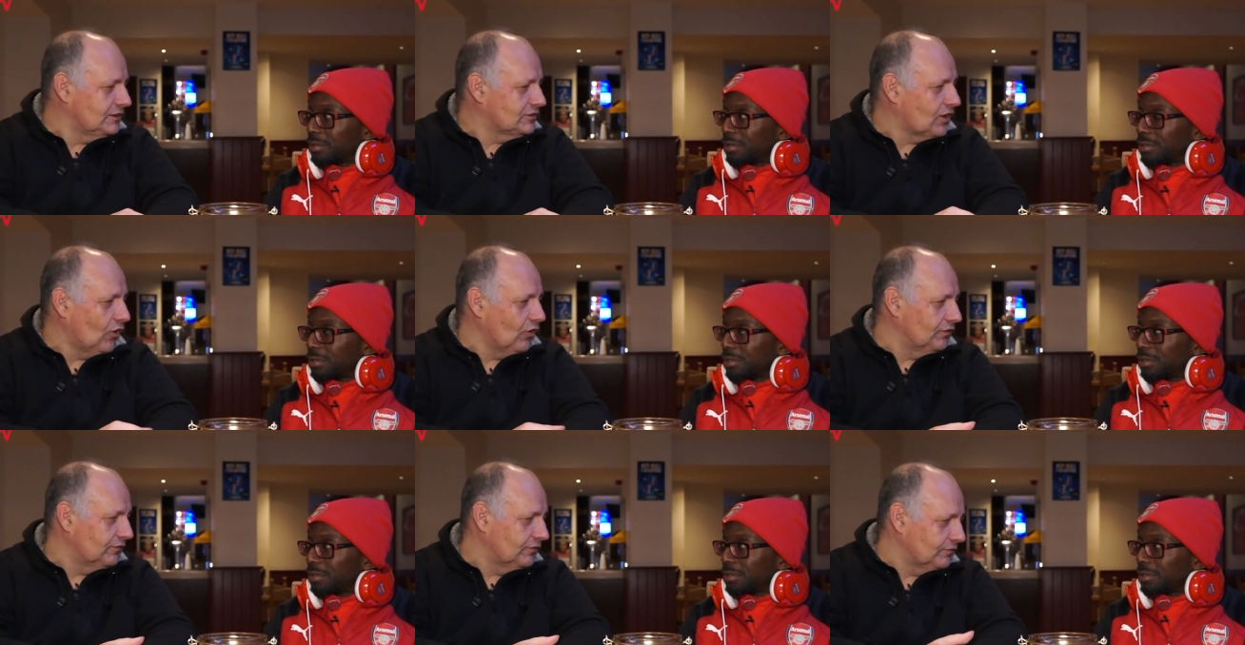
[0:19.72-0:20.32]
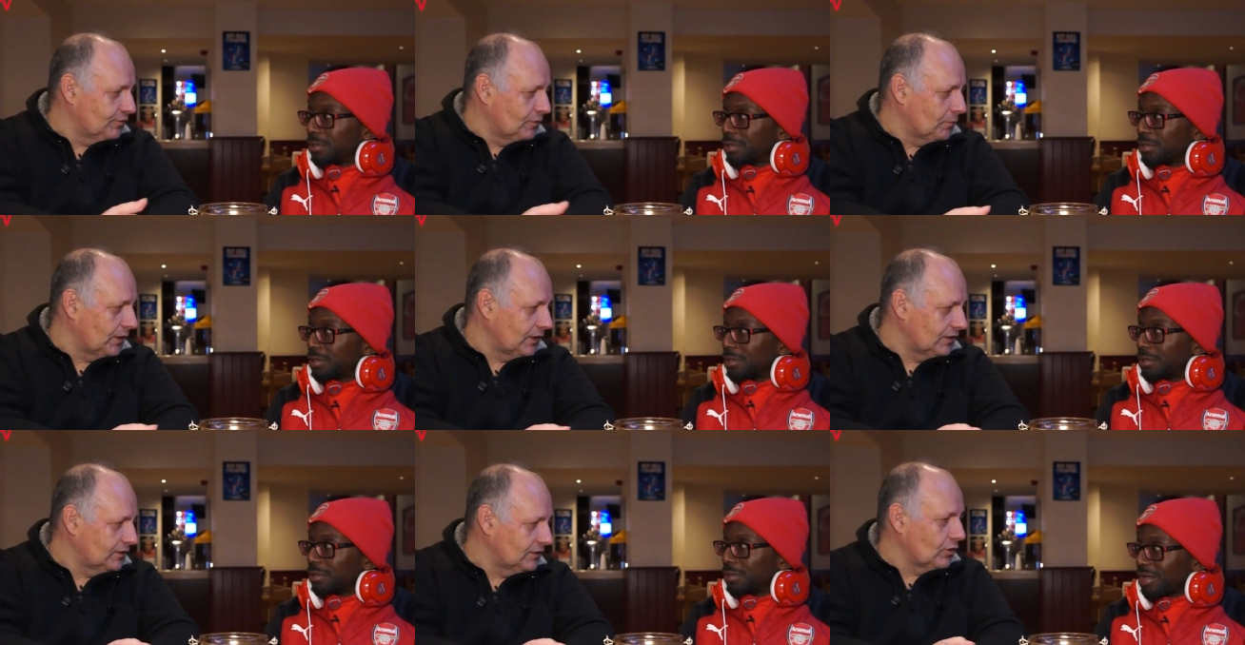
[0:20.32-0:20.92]
Speaker 1: he's gone for
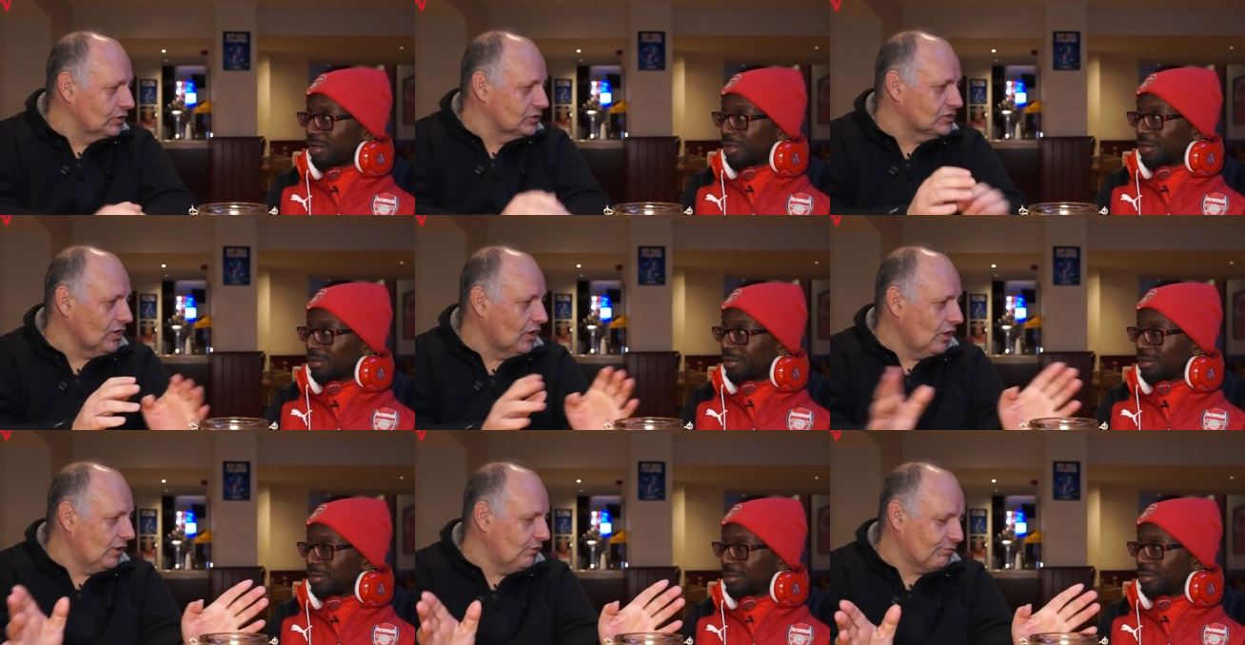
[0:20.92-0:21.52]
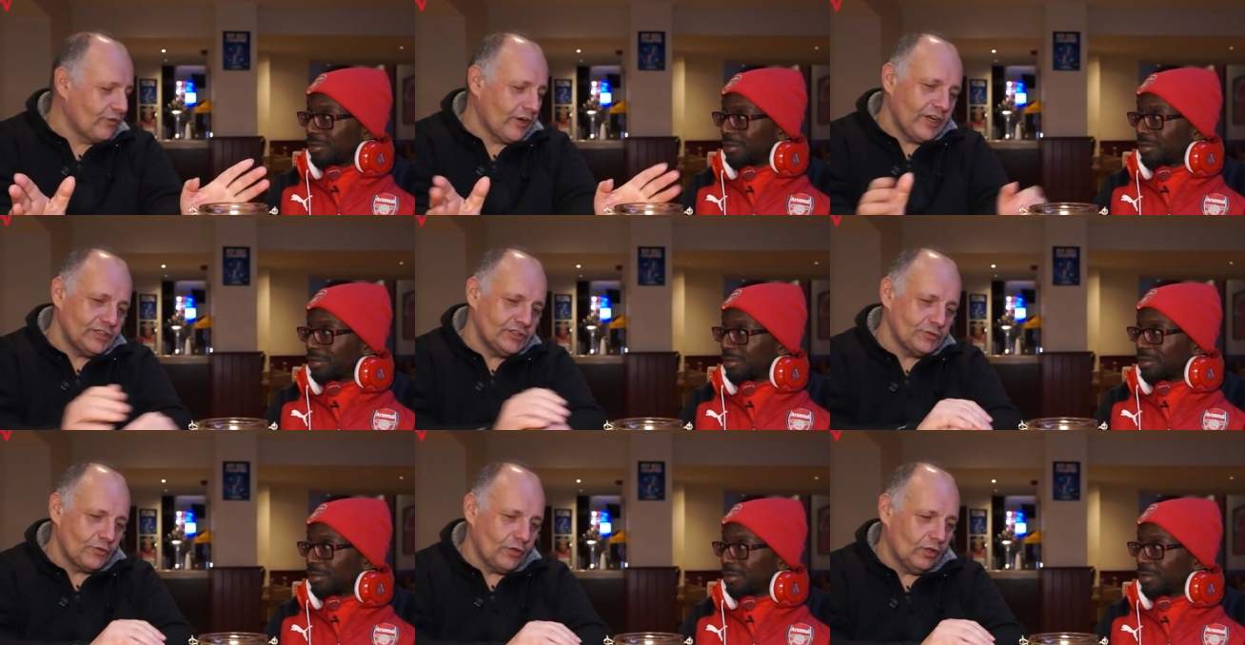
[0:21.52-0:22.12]
me. We've got to start
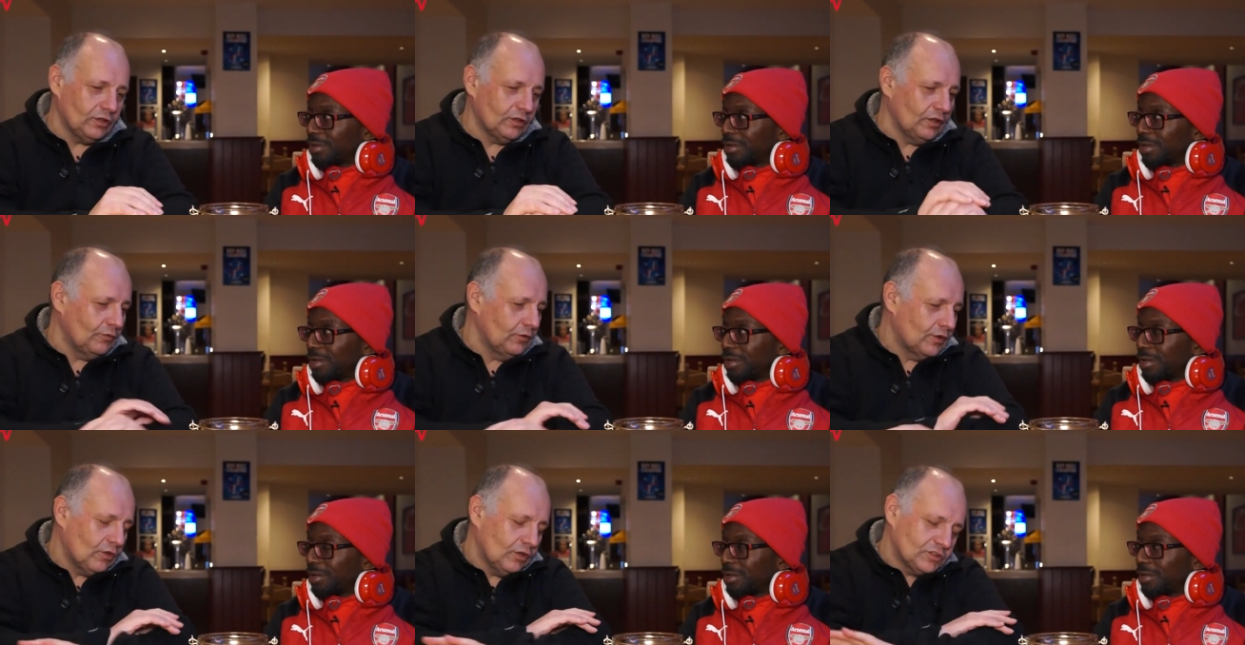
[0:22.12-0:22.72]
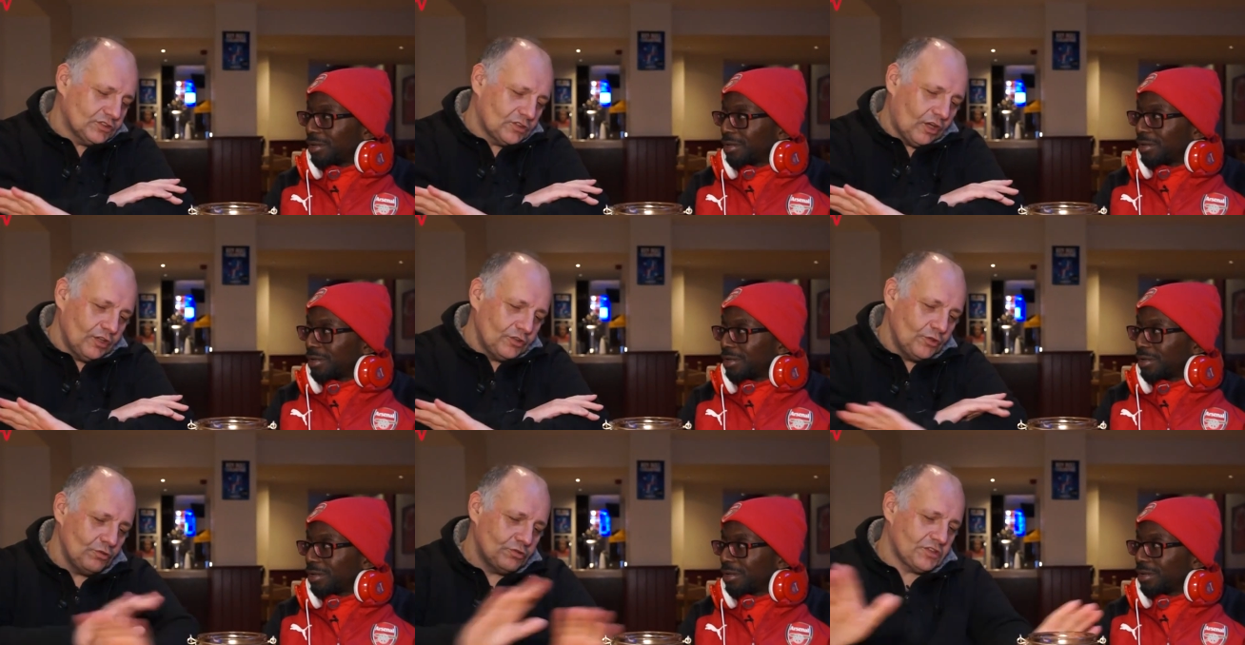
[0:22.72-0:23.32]
fresh. Got to, we've got to
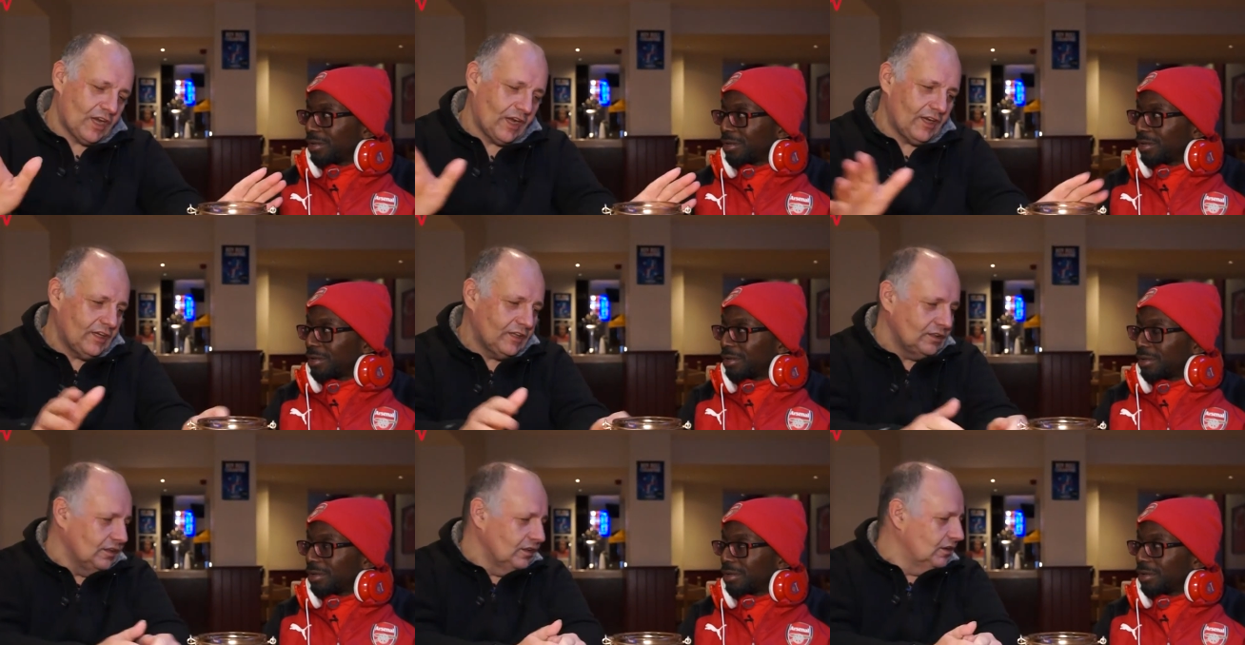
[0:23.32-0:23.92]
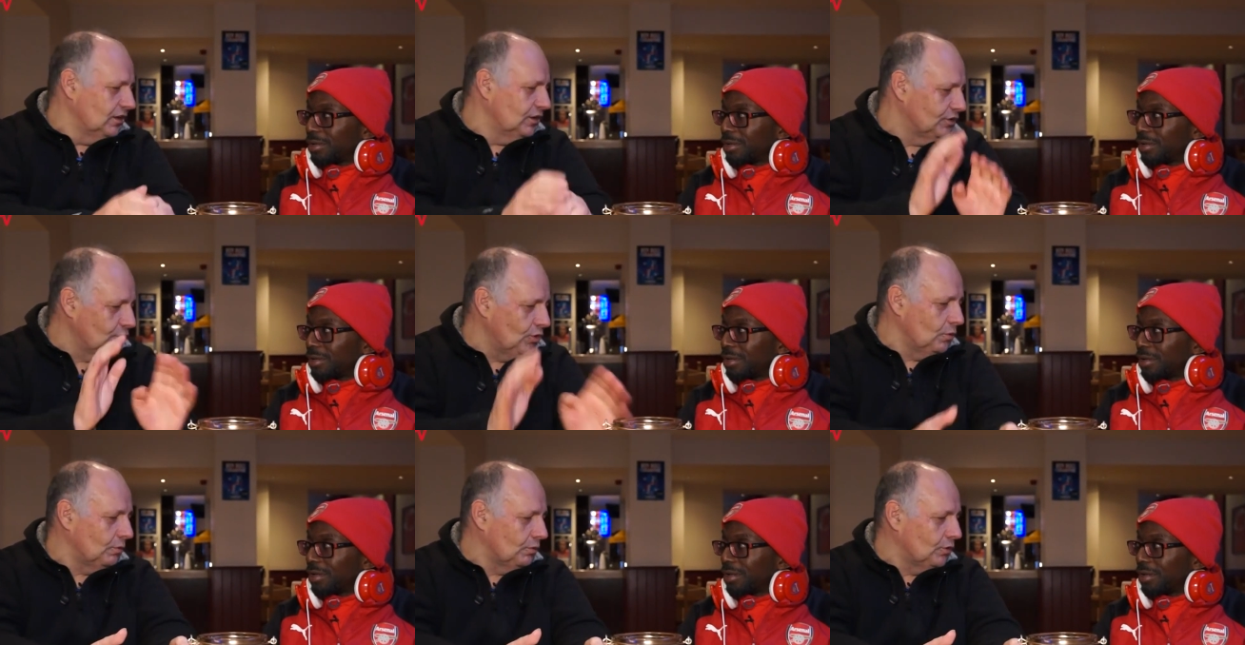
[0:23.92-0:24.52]
start a new challenge,
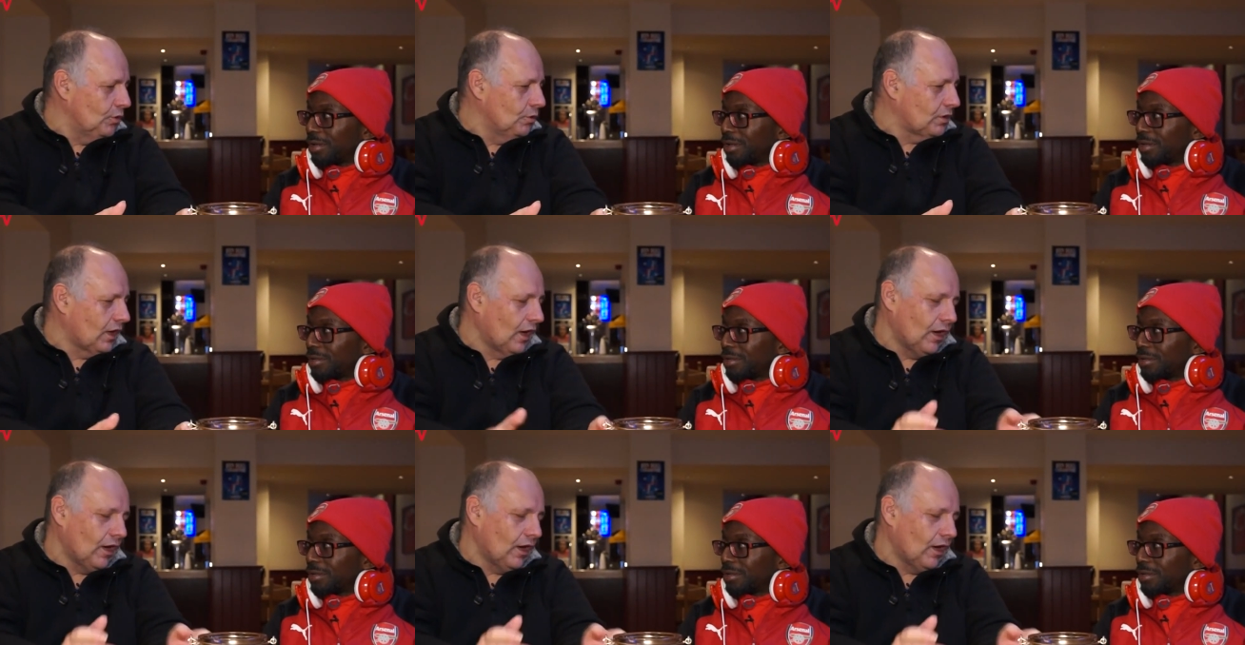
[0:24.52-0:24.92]
new new